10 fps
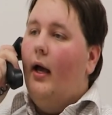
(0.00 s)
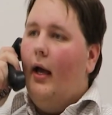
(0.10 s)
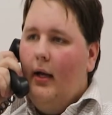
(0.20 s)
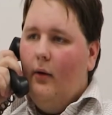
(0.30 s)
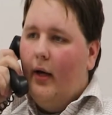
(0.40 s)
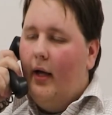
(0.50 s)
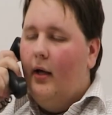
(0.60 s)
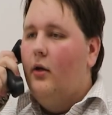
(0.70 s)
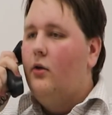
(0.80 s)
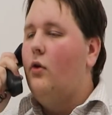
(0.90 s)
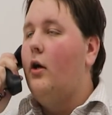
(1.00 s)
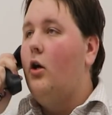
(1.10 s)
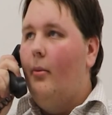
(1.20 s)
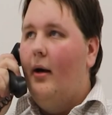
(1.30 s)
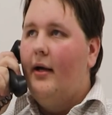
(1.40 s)
Anyway, so I
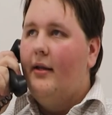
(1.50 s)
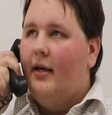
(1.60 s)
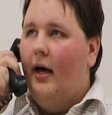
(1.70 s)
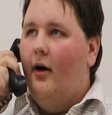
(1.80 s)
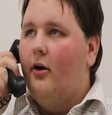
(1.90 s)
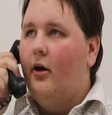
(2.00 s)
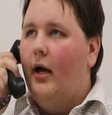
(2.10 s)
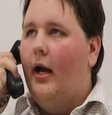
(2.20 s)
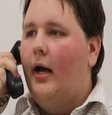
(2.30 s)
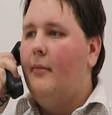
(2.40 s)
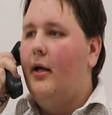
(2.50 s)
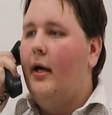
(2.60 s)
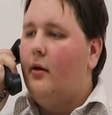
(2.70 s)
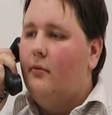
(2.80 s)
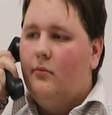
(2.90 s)
go behind the counter and I'm
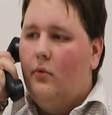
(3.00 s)
like,